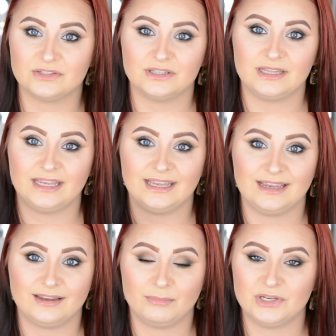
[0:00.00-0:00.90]
that they could
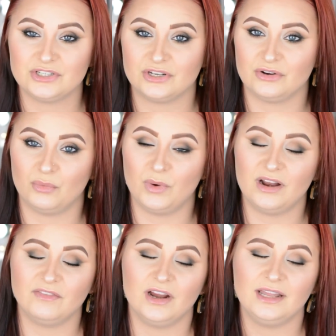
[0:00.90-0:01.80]
get commission or
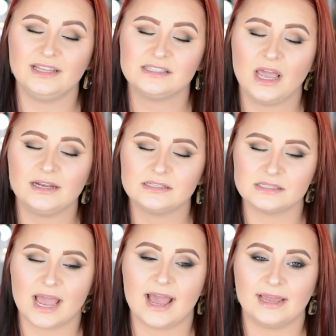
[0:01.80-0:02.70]
whatever, and that's kind of
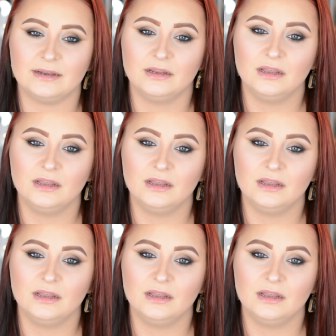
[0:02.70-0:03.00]
sad.